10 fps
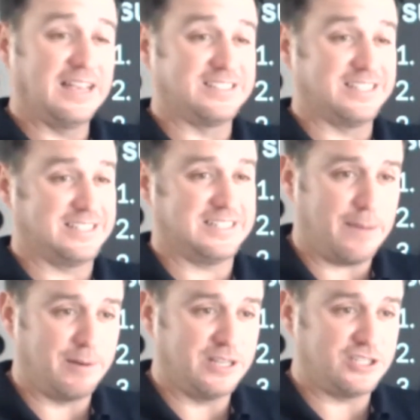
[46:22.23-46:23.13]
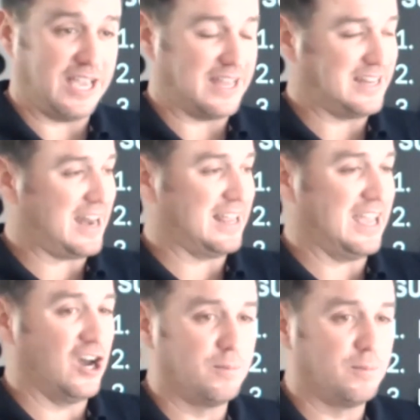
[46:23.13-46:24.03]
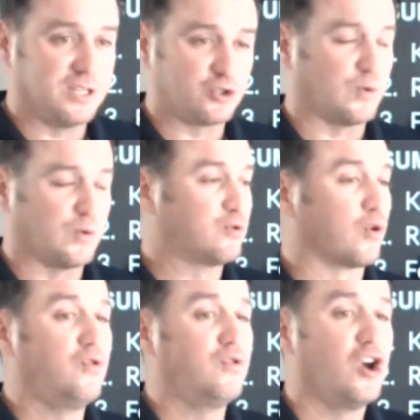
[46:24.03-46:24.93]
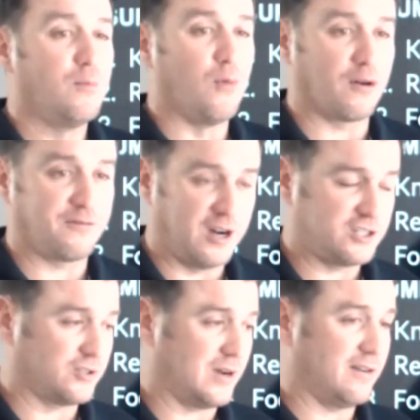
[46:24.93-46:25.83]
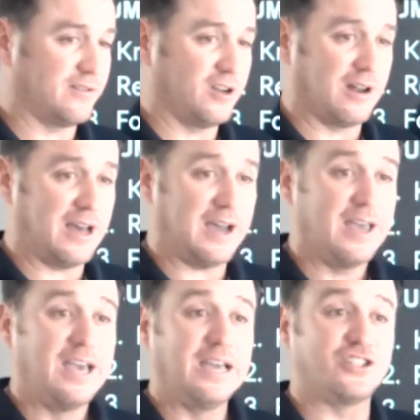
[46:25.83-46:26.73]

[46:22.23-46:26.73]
is established and that helps us recruit more functional alveoli